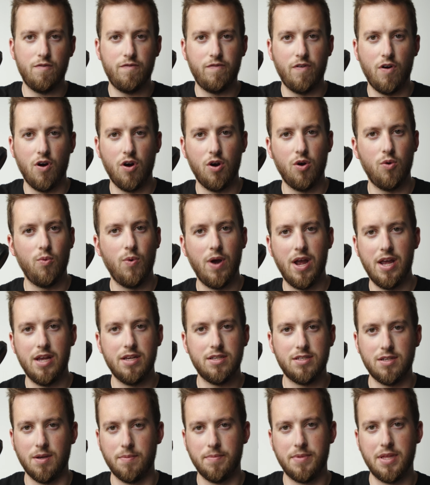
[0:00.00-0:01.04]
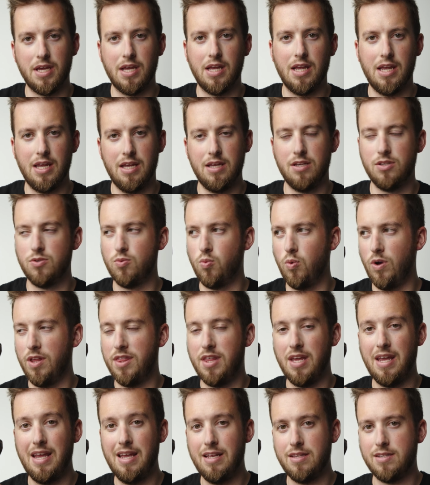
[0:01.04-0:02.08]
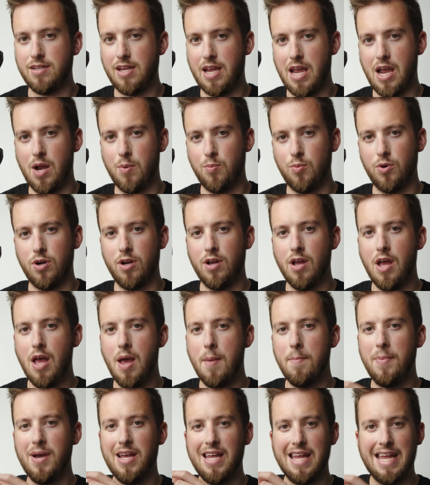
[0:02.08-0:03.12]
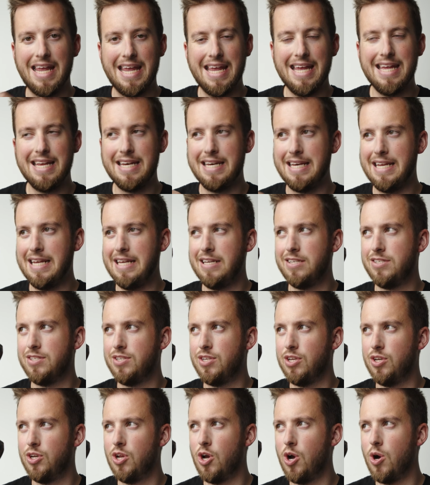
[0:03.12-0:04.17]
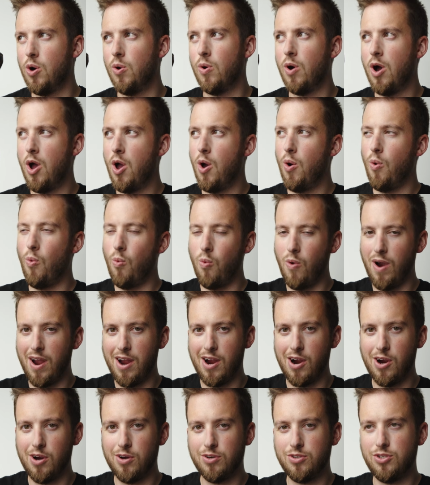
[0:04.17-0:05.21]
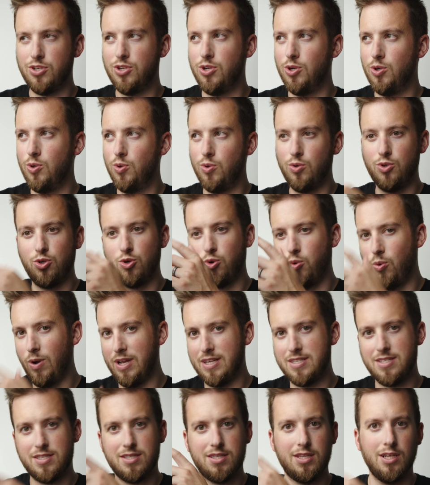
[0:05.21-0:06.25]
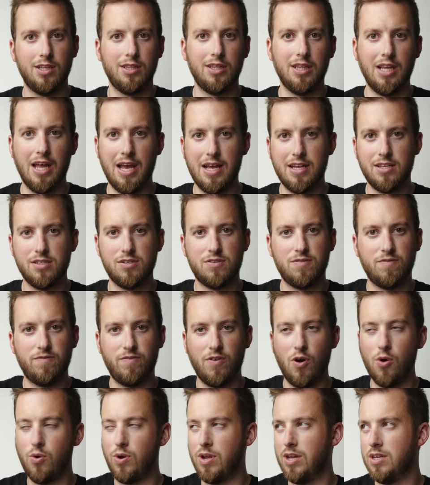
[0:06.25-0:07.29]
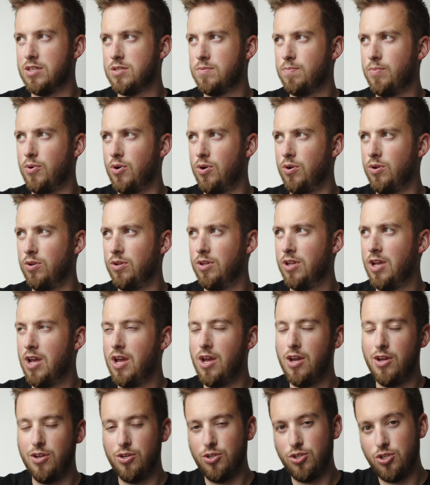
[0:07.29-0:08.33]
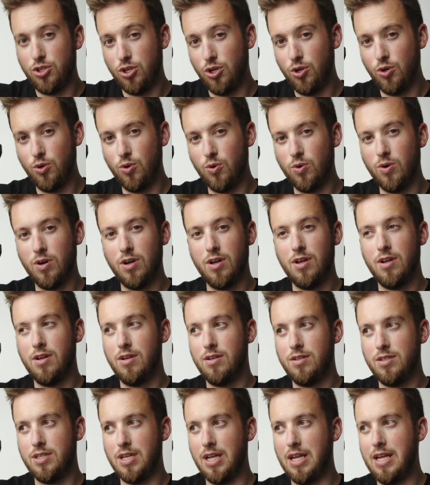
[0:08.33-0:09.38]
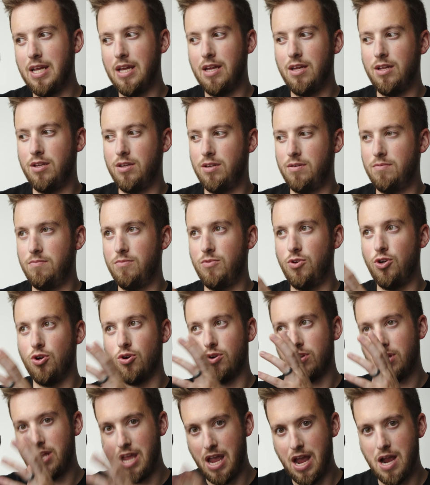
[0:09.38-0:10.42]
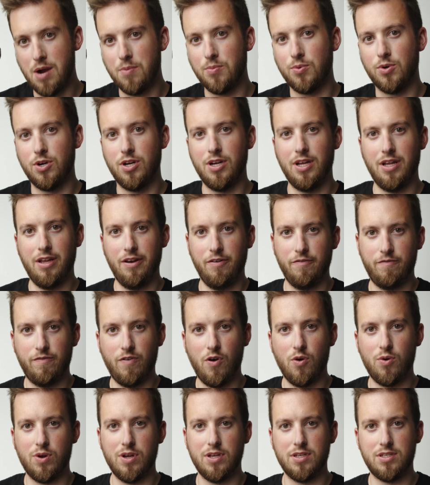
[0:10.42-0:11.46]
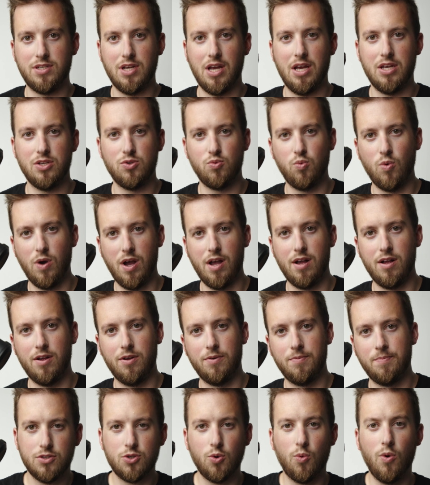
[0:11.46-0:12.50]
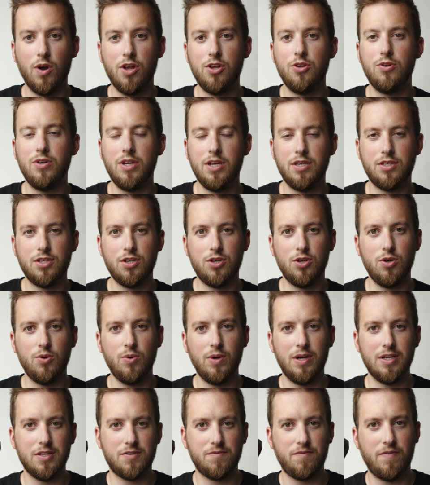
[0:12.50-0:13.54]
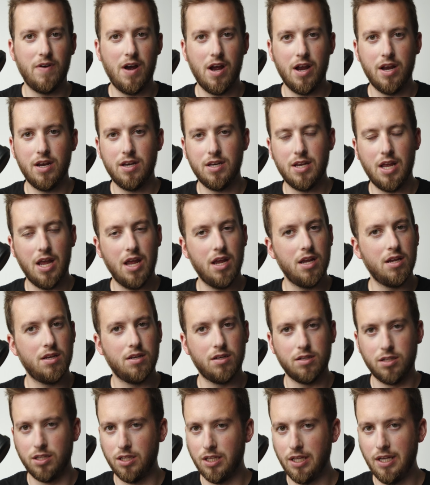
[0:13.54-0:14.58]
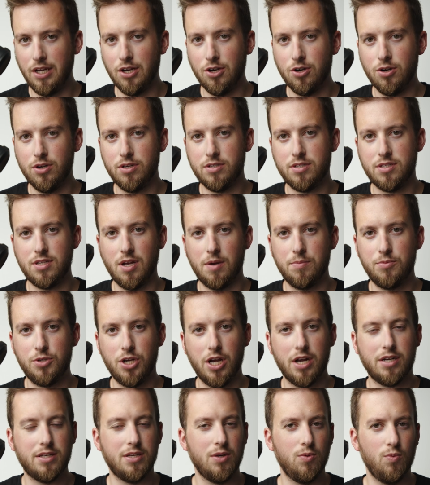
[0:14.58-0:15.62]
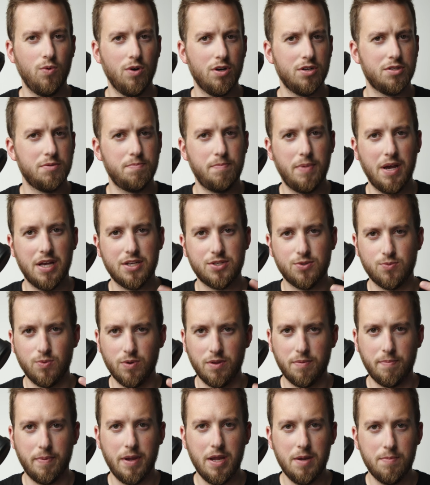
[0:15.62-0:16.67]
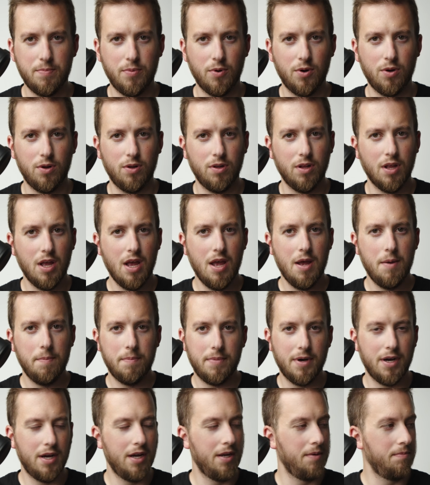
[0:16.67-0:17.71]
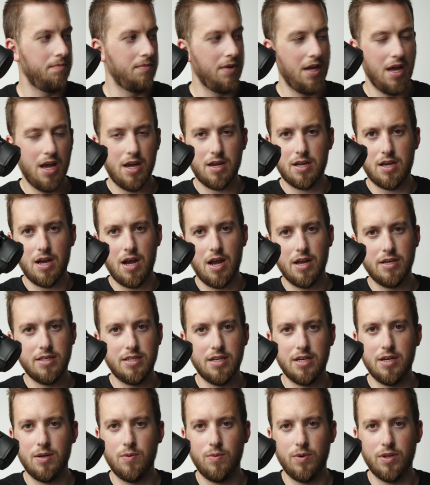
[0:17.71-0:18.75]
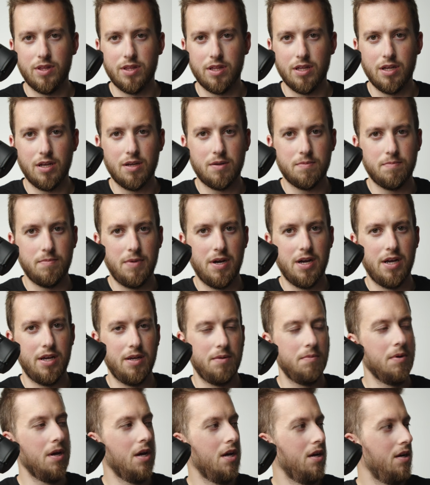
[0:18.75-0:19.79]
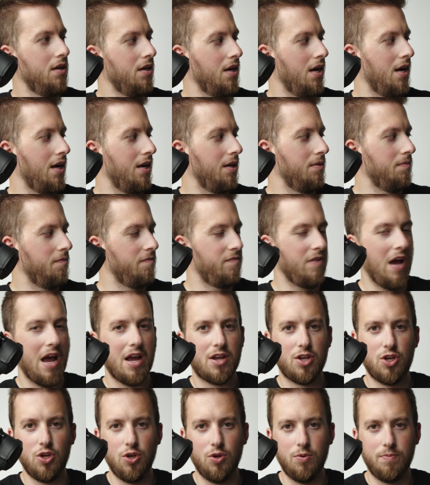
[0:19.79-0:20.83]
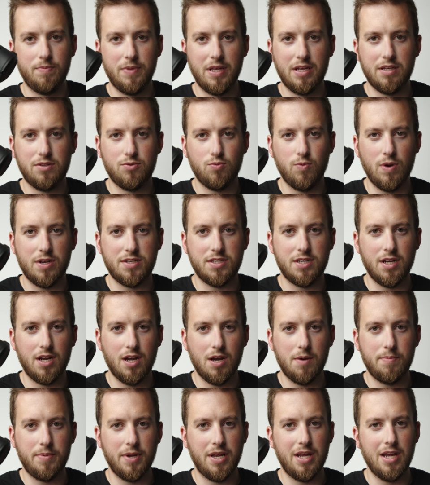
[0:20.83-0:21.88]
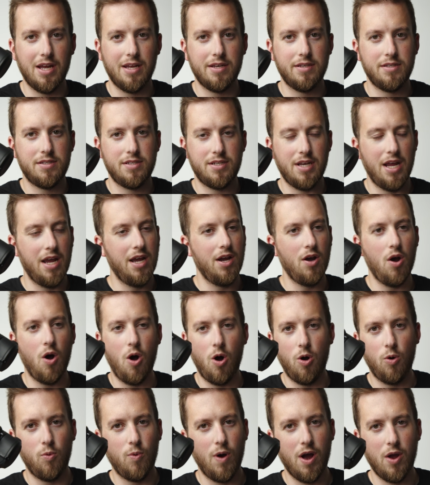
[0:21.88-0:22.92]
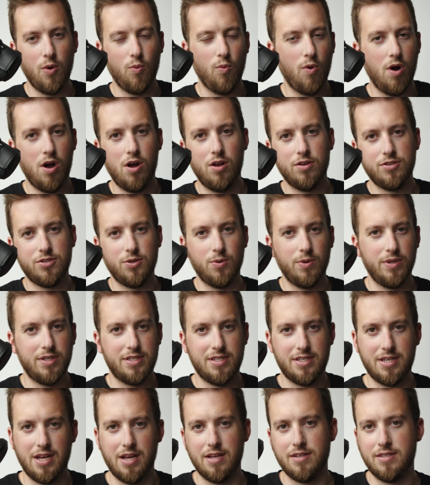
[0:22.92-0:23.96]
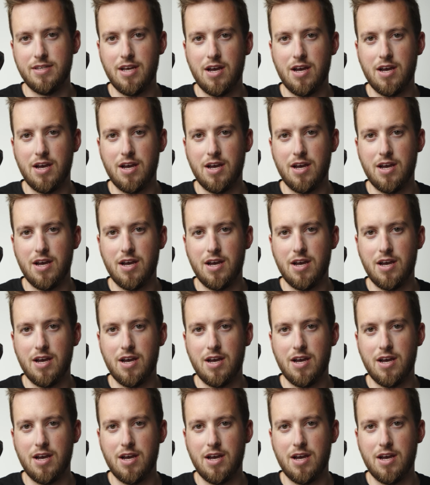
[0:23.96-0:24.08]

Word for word: far away something is with its camera, but it needs to know where to twist the lens focus pull to, to get your camera in focus as well. So what you need to do is find a clear subject. It works best with people but heck, I did it with like my uh, vacuum that's resting up against a all white wall so it stands